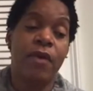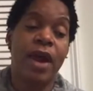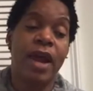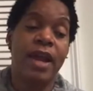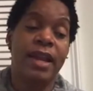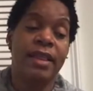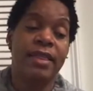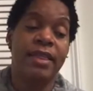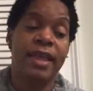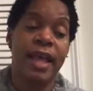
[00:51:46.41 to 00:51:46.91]

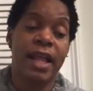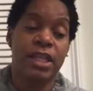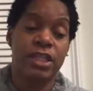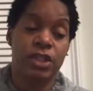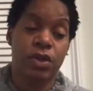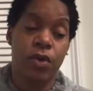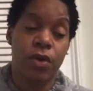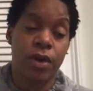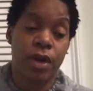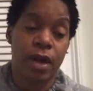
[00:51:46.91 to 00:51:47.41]
anything else
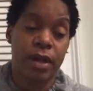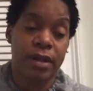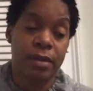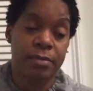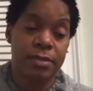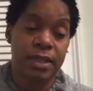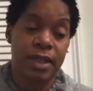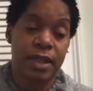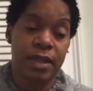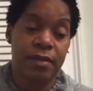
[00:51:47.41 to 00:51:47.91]
going on
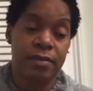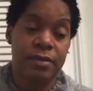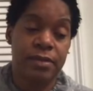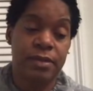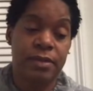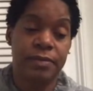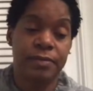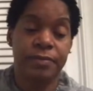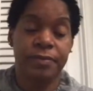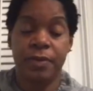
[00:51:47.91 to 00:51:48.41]

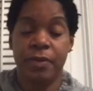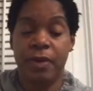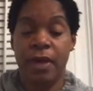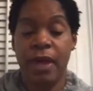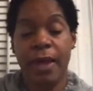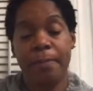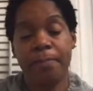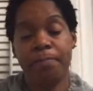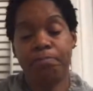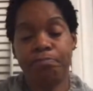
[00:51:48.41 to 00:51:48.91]
themselves.
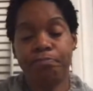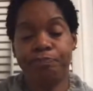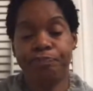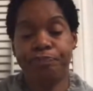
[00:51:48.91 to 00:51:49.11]
Okay?